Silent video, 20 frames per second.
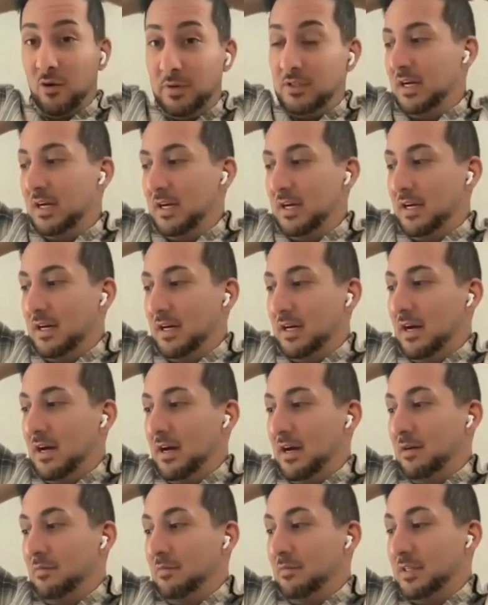I'm very
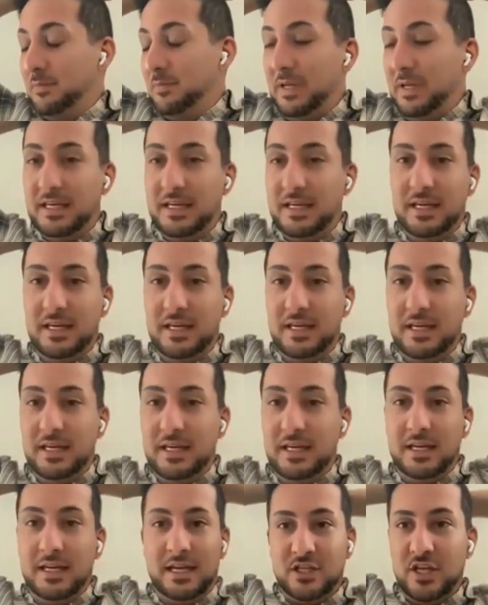open to
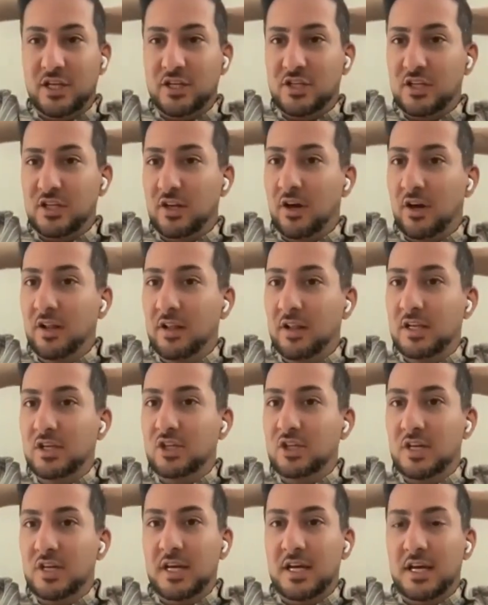
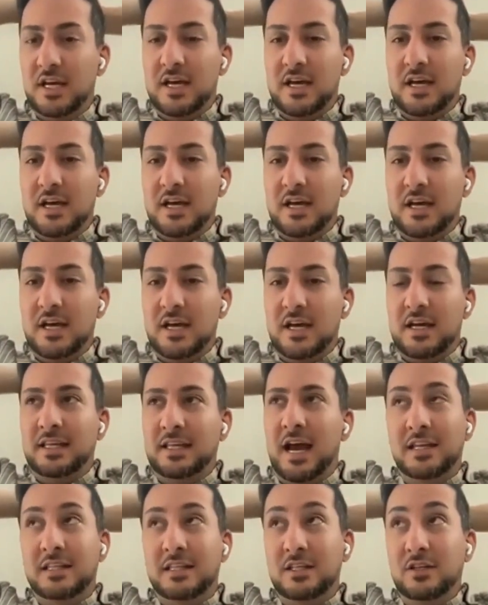speaking and exchanging
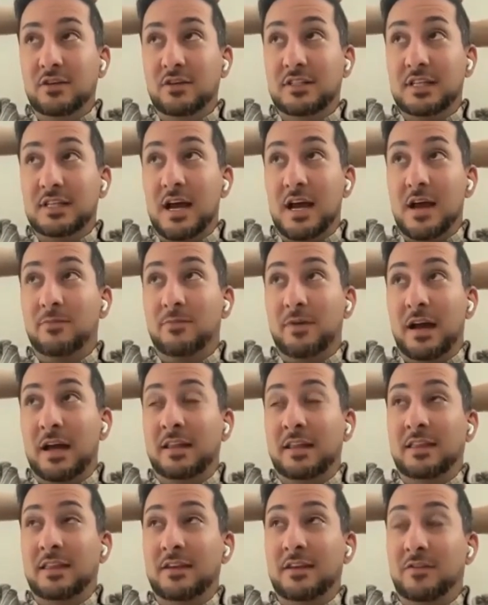knowledge.
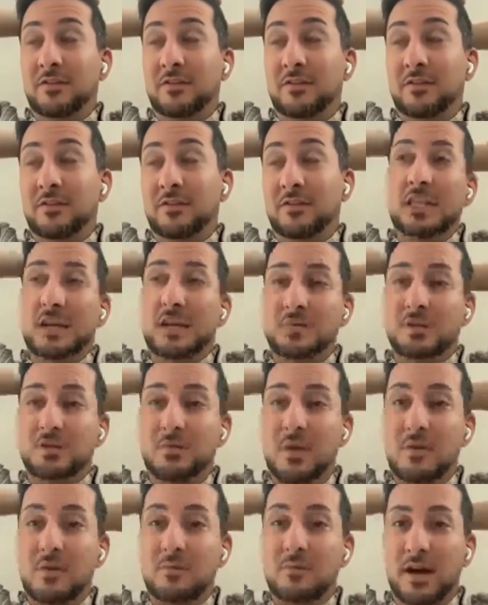The ideal type,
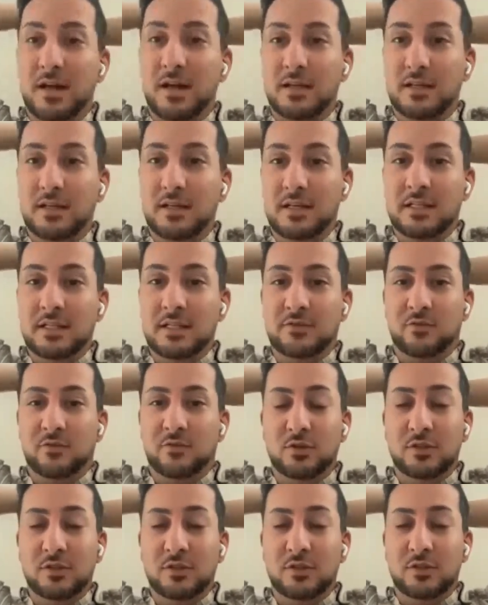I think, first thing that
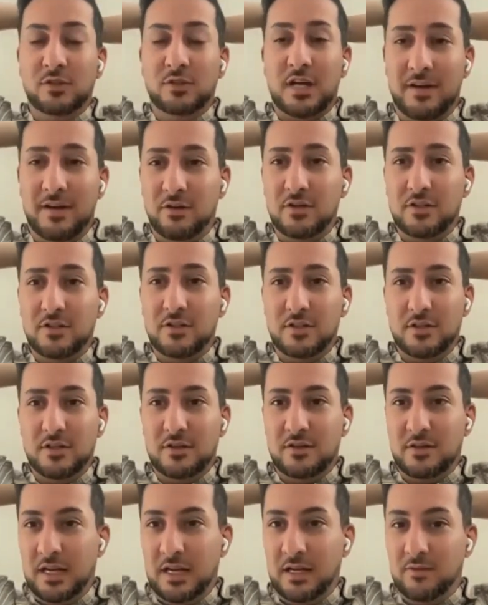comes to my mind is
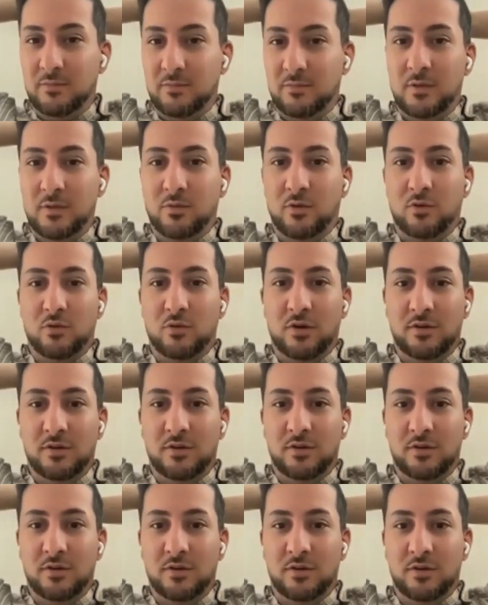full-time
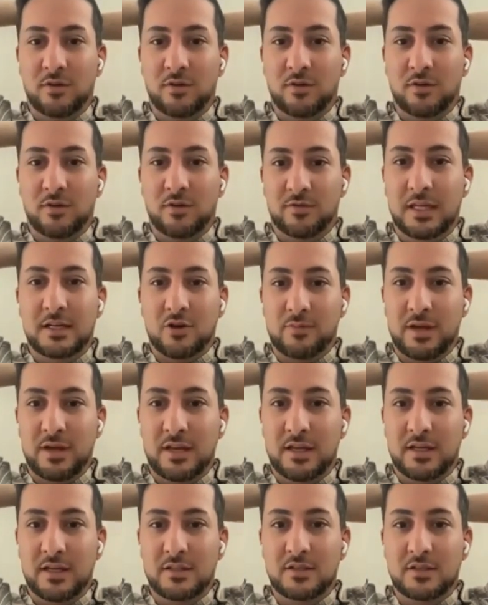founders. Right? People who
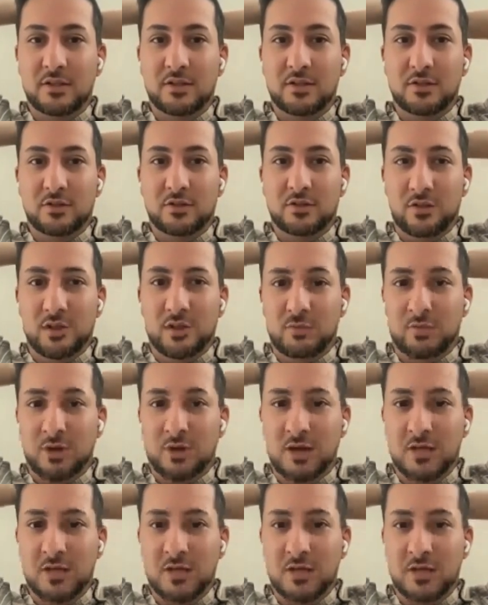are fully
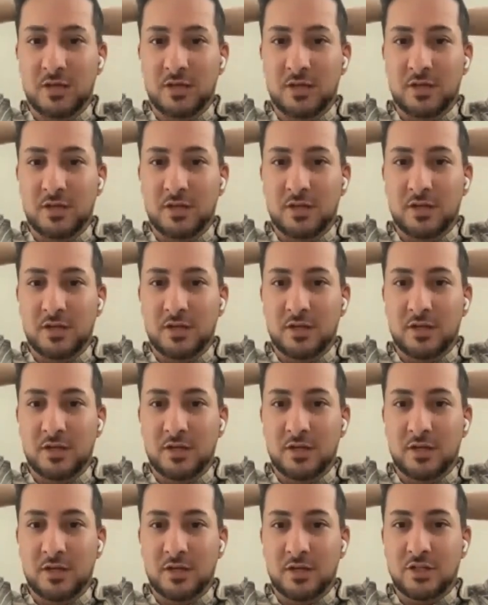committed to
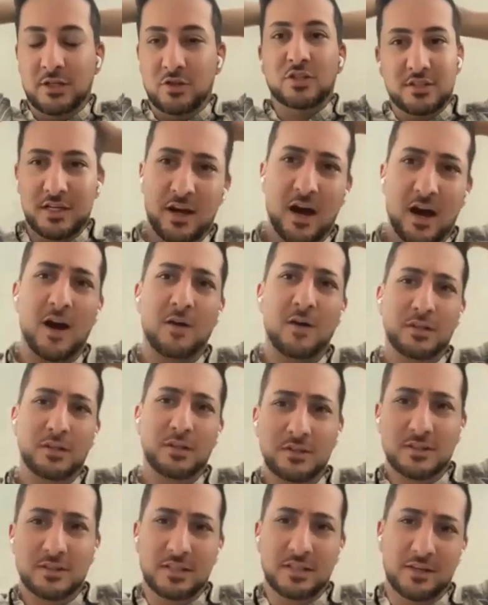their project,
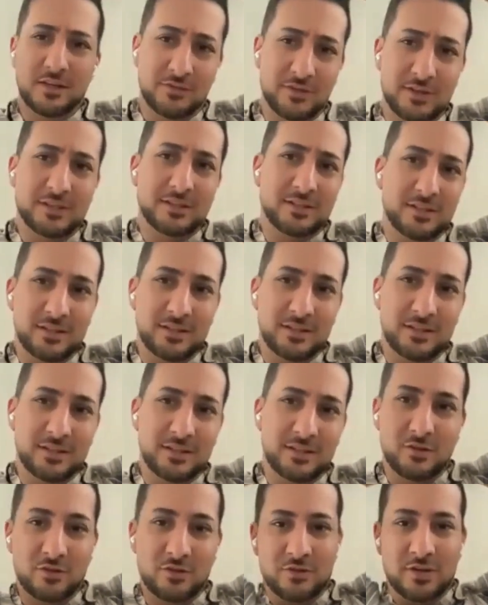not just a
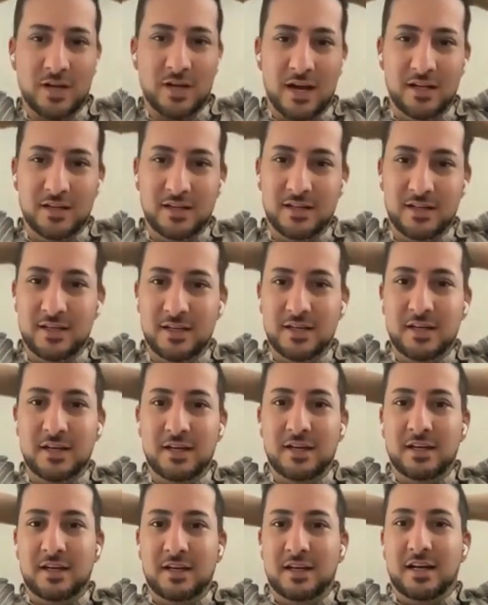hobby to see if it
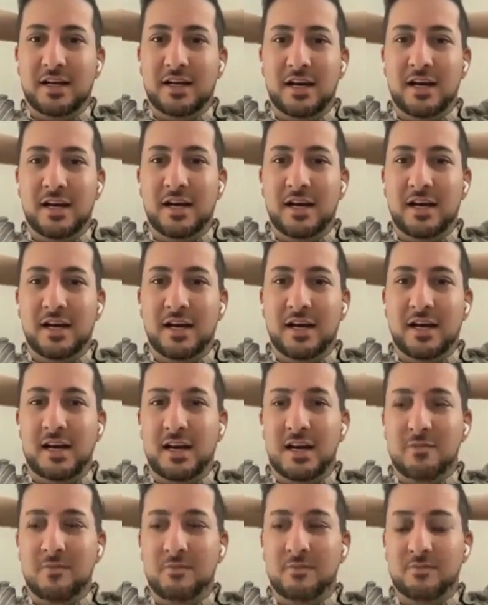goes or
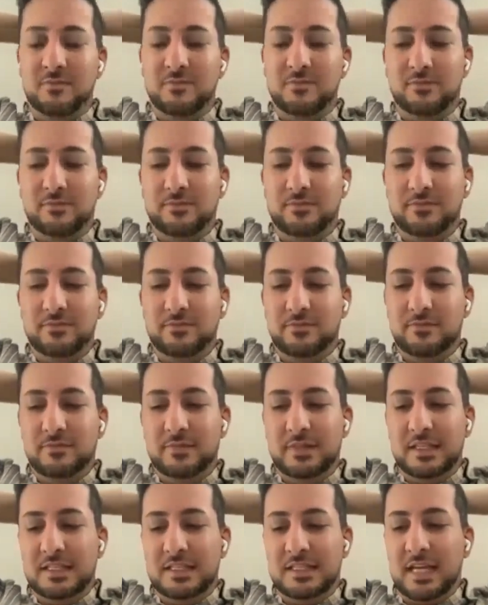
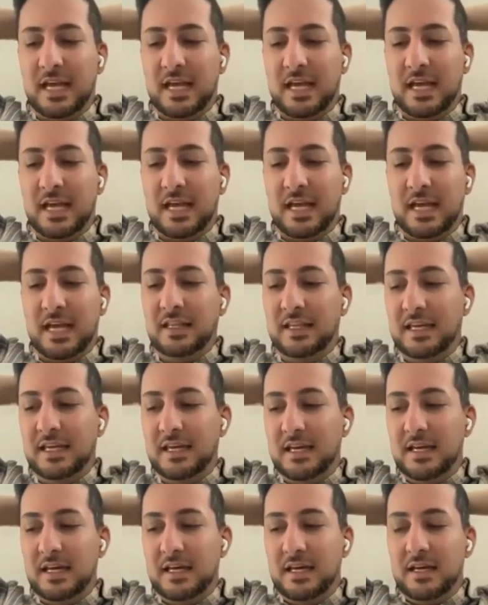not.
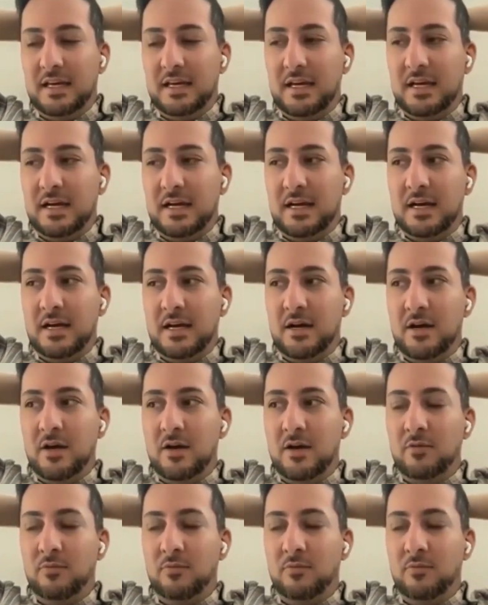Secondly,